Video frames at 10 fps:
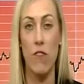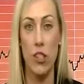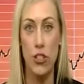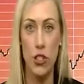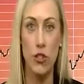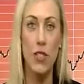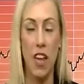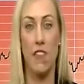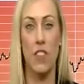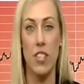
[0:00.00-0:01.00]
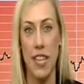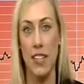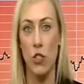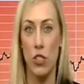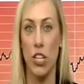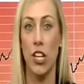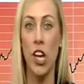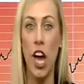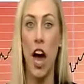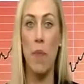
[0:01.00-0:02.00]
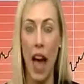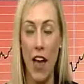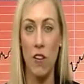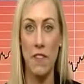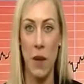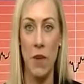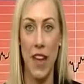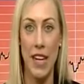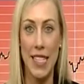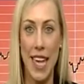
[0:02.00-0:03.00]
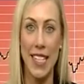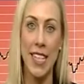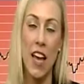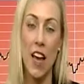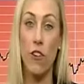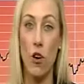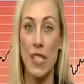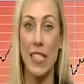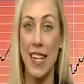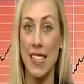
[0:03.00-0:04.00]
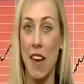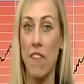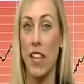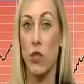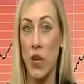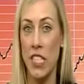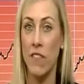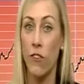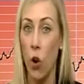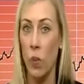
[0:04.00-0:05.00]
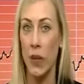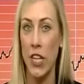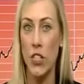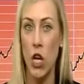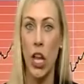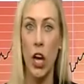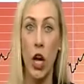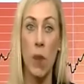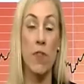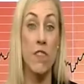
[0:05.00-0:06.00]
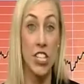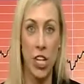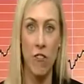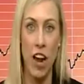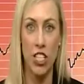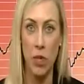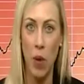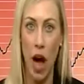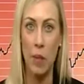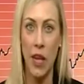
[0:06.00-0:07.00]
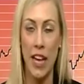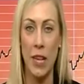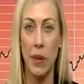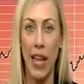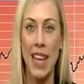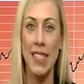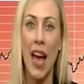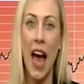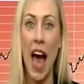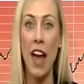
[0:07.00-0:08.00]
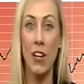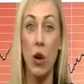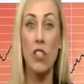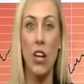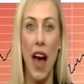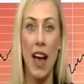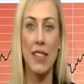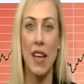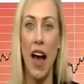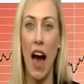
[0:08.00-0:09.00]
Reduce after it does look to pay off some of that debt. Of course, it does have that $24 billion urban regeneration pipeline in place, and it also has